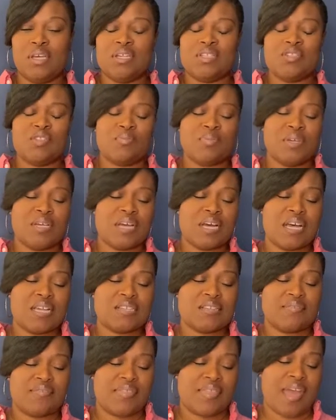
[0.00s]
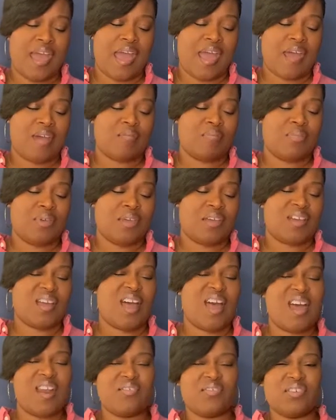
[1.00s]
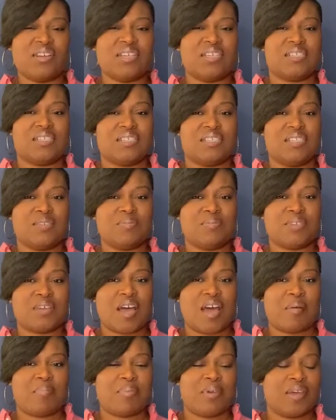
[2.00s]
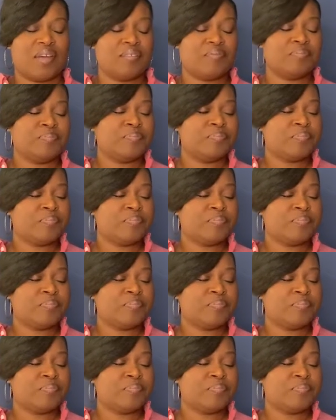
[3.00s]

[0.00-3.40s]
So because of that being kind of a deep topic,